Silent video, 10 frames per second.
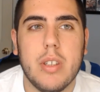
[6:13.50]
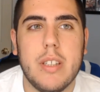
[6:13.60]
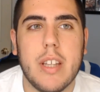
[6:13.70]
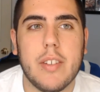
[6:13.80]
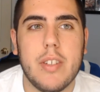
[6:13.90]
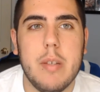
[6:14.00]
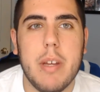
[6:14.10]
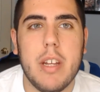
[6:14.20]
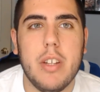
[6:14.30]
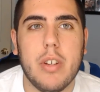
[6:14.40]
The Destiny
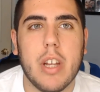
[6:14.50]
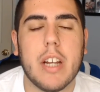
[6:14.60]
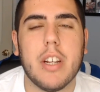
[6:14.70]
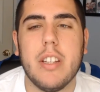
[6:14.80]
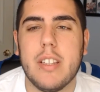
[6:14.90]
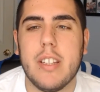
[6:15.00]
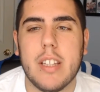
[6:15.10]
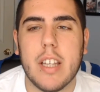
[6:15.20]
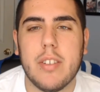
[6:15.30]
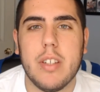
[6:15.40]
beta, you
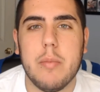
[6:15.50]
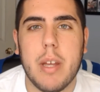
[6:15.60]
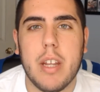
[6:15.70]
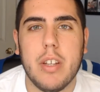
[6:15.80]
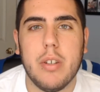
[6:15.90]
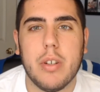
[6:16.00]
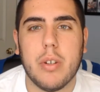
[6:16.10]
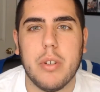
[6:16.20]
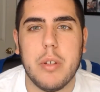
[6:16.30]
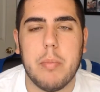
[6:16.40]

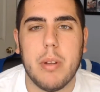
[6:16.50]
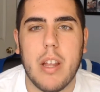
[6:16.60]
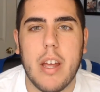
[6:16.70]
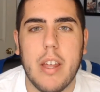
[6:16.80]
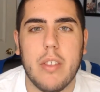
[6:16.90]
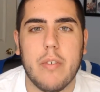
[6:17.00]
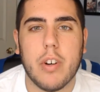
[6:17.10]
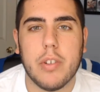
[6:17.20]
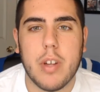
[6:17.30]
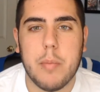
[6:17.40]
could only play the
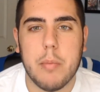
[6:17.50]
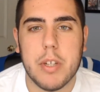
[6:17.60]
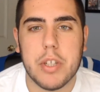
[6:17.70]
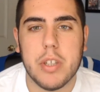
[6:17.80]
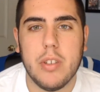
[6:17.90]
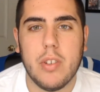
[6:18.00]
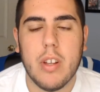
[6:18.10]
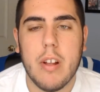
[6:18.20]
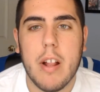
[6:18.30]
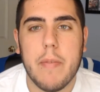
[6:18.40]
first couple
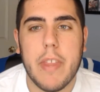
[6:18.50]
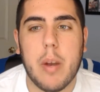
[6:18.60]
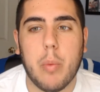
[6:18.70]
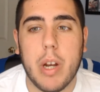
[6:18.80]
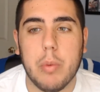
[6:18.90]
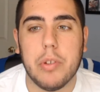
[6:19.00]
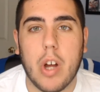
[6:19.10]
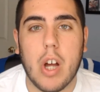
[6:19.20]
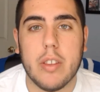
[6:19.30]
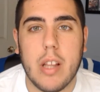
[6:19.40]
missions, and when it was
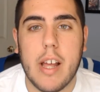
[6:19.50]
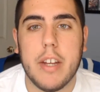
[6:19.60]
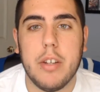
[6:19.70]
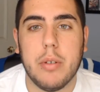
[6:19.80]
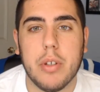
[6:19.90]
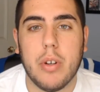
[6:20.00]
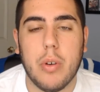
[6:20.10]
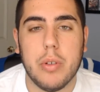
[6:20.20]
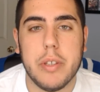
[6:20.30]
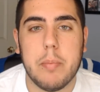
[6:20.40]
online, you could
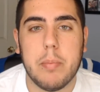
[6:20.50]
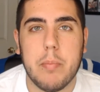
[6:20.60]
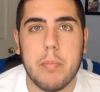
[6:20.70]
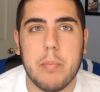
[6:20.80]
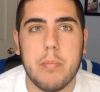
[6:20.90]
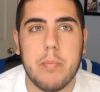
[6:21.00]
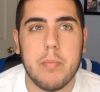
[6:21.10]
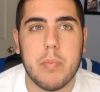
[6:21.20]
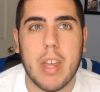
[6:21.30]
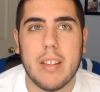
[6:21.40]
only
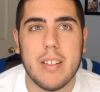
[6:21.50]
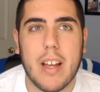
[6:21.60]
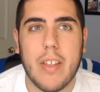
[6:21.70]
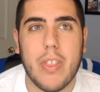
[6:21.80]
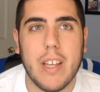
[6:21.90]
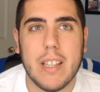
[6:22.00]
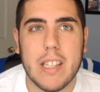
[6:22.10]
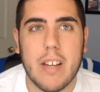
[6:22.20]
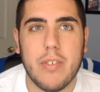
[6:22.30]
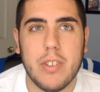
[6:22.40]
get to, I think,
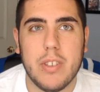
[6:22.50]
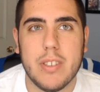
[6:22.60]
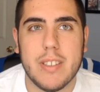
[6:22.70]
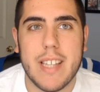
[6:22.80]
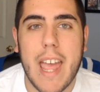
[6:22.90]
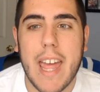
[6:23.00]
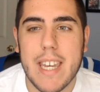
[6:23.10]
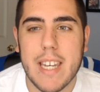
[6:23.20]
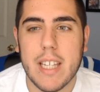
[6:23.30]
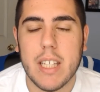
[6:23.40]
level
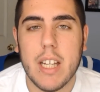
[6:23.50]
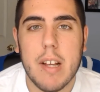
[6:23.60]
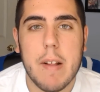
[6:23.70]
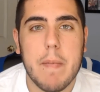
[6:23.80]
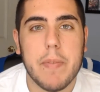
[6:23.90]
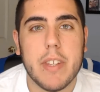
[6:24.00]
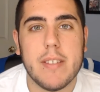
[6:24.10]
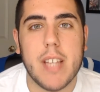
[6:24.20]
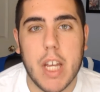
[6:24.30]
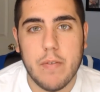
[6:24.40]
10.
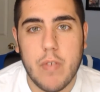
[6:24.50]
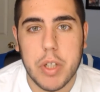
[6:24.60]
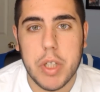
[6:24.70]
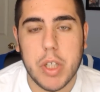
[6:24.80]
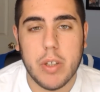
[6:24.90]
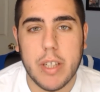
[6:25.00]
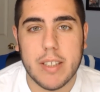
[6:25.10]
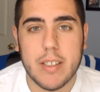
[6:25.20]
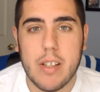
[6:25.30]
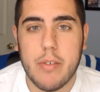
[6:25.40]
Titanfall, you could only
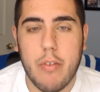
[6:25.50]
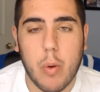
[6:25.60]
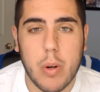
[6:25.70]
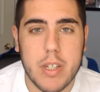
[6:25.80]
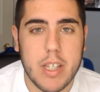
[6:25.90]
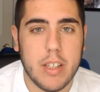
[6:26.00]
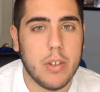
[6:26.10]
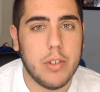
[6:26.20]
get to level 14.